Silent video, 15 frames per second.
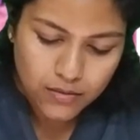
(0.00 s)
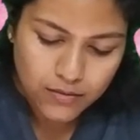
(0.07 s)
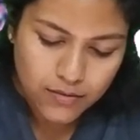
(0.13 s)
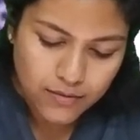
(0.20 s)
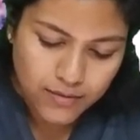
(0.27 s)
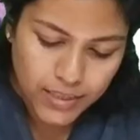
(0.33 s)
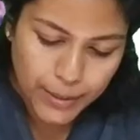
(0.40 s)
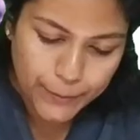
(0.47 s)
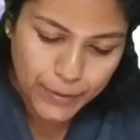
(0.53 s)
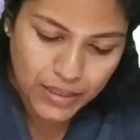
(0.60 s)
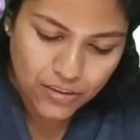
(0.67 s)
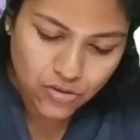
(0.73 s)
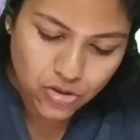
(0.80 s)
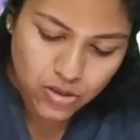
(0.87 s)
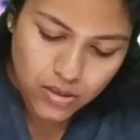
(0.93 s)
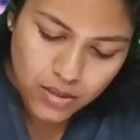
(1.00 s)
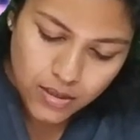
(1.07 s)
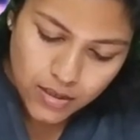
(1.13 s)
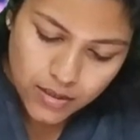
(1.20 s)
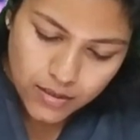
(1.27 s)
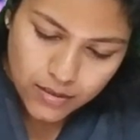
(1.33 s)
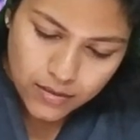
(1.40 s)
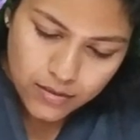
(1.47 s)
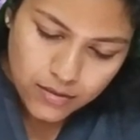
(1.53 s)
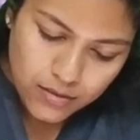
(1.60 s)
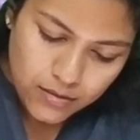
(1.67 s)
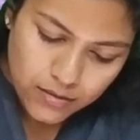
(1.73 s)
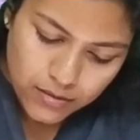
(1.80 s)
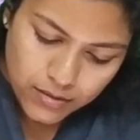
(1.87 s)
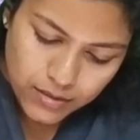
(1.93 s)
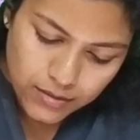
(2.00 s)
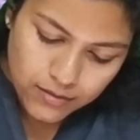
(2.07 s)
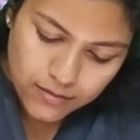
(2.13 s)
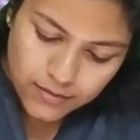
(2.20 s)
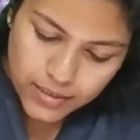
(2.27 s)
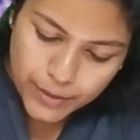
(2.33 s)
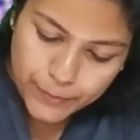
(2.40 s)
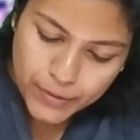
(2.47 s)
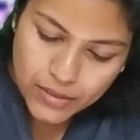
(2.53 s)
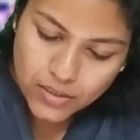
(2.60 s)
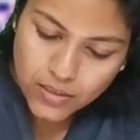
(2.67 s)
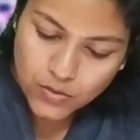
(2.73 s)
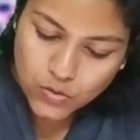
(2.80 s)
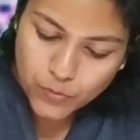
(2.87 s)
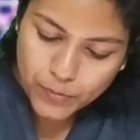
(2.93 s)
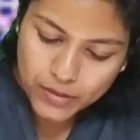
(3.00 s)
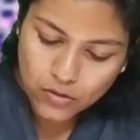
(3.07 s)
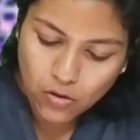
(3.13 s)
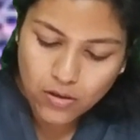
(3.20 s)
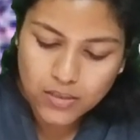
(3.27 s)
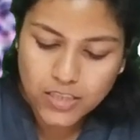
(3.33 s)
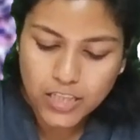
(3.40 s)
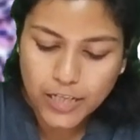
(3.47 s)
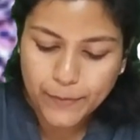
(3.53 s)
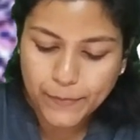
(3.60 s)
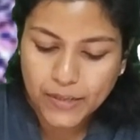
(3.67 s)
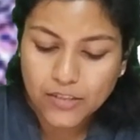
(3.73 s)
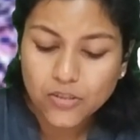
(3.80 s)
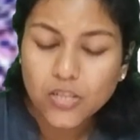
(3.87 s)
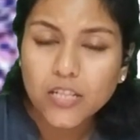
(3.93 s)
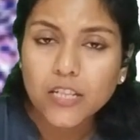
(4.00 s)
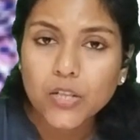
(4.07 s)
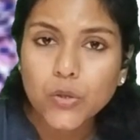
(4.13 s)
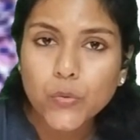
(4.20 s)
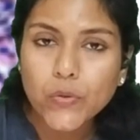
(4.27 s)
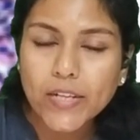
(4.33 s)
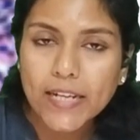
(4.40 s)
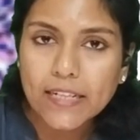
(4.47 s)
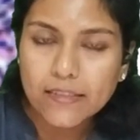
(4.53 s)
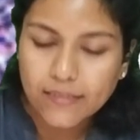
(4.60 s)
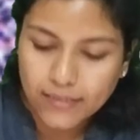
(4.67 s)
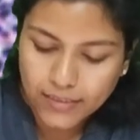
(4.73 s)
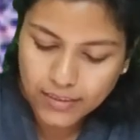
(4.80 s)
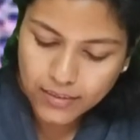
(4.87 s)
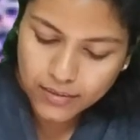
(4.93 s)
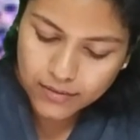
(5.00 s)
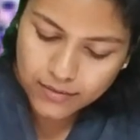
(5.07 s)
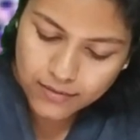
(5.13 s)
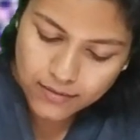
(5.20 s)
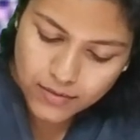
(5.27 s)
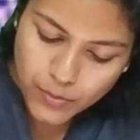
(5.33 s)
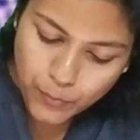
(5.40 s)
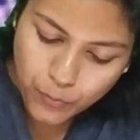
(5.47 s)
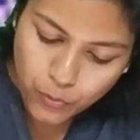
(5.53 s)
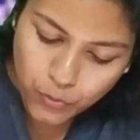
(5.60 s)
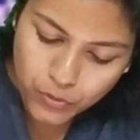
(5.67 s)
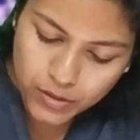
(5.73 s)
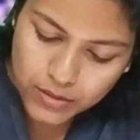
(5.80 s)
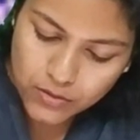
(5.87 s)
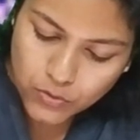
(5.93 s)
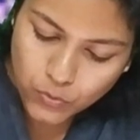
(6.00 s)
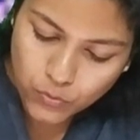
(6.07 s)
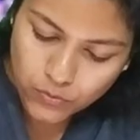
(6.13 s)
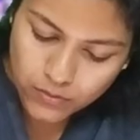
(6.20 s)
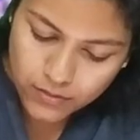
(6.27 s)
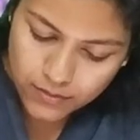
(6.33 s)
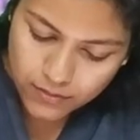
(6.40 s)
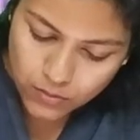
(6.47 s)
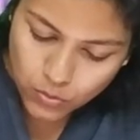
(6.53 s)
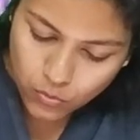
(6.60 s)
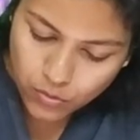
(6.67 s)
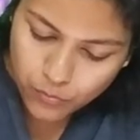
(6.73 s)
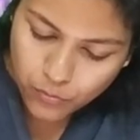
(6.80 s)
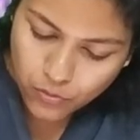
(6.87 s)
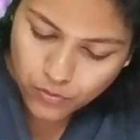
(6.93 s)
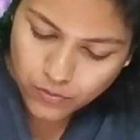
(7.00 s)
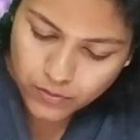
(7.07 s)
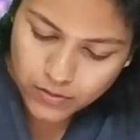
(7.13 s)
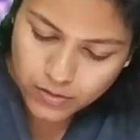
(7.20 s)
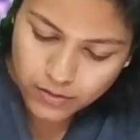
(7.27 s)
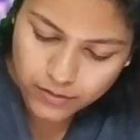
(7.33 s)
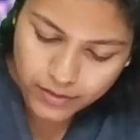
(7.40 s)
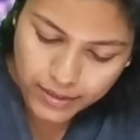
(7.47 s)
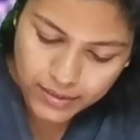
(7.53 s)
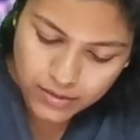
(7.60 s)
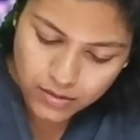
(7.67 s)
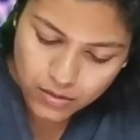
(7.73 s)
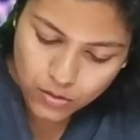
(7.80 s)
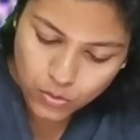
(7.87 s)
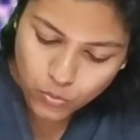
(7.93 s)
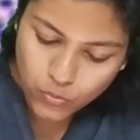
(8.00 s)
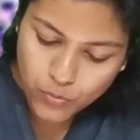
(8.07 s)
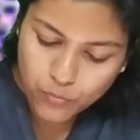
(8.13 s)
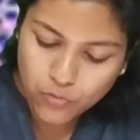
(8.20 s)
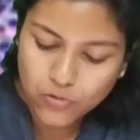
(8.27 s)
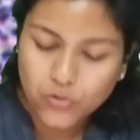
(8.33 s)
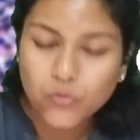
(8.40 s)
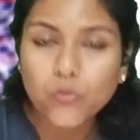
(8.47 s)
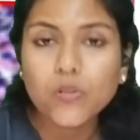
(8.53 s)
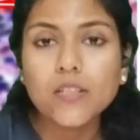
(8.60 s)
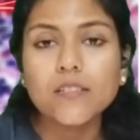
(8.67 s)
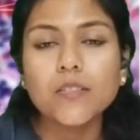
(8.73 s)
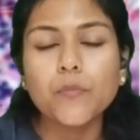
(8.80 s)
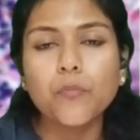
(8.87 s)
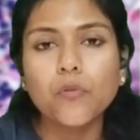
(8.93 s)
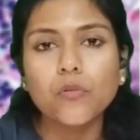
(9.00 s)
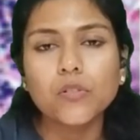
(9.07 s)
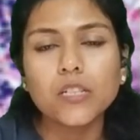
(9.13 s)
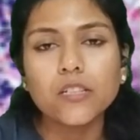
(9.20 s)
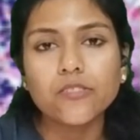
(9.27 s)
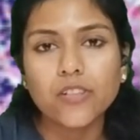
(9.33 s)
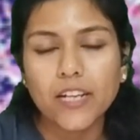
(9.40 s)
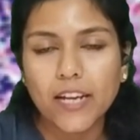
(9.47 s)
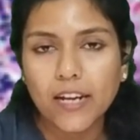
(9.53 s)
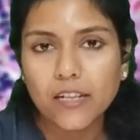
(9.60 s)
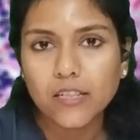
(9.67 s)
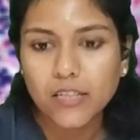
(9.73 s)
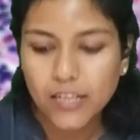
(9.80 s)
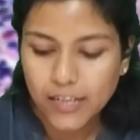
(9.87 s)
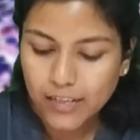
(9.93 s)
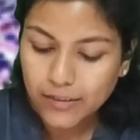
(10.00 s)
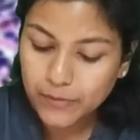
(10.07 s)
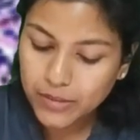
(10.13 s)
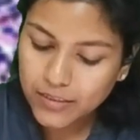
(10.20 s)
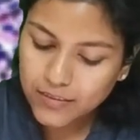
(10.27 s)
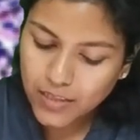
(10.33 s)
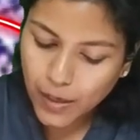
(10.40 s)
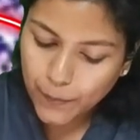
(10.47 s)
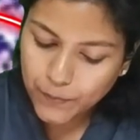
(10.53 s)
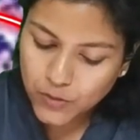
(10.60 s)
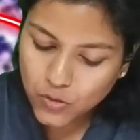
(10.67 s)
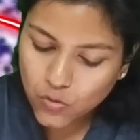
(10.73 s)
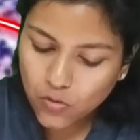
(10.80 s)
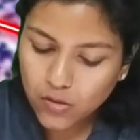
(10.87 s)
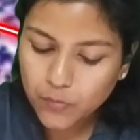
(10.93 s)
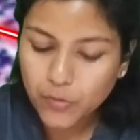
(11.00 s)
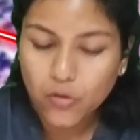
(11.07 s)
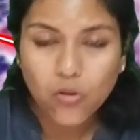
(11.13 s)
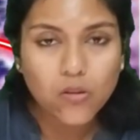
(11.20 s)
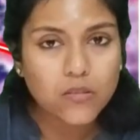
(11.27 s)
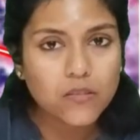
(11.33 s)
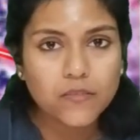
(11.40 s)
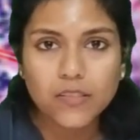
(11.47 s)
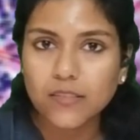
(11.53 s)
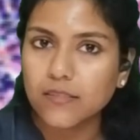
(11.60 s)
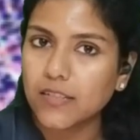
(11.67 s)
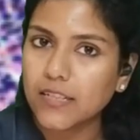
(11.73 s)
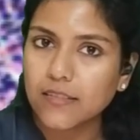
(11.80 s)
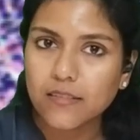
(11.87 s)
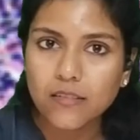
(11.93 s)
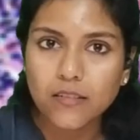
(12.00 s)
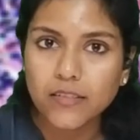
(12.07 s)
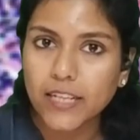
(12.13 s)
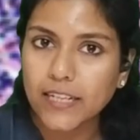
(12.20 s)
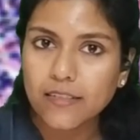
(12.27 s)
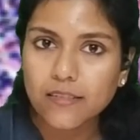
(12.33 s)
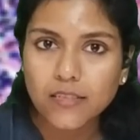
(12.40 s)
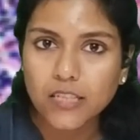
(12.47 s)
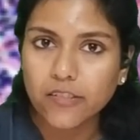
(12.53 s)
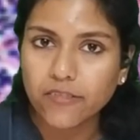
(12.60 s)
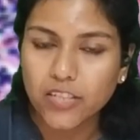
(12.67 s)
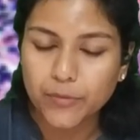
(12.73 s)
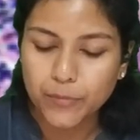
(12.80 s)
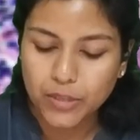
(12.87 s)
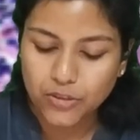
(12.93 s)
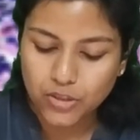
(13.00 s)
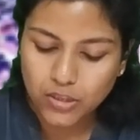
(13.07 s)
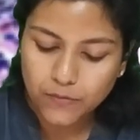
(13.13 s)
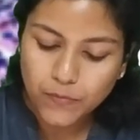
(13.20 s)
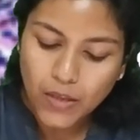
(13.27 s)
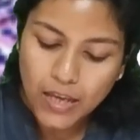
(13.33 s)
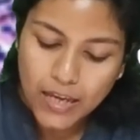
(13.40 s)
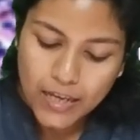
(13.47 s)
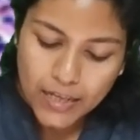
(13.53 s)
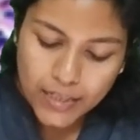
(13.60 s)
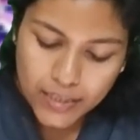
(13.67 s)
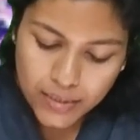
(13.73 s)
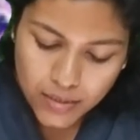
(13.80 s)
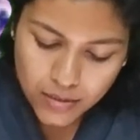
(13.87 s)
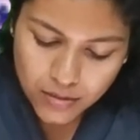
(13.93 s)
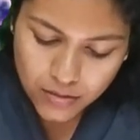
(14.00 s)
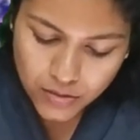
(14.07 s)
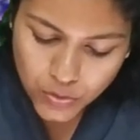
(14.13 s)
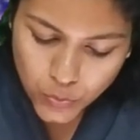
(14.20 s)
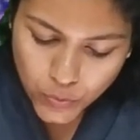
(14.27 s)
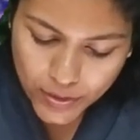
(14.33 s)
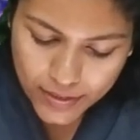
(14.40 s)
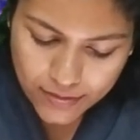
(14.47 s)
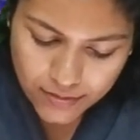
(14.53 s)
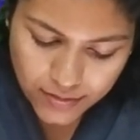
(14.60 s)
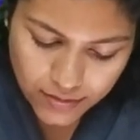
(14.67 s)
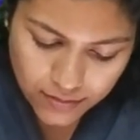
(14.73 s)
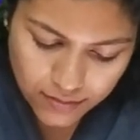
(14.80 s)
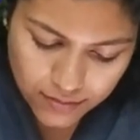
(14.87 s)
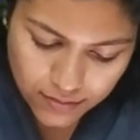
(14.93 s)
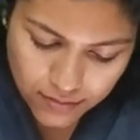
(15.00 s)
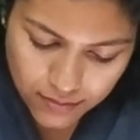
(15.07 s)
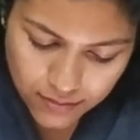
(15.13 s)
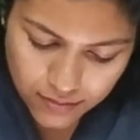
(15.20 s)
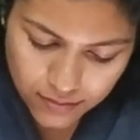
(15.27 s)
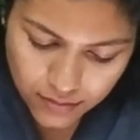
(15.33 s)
this image, histopathology image, you can see this is the portal zone, this lowermost zone is the portal triad. It is obscured because of this dense inflammation. Here you can see this is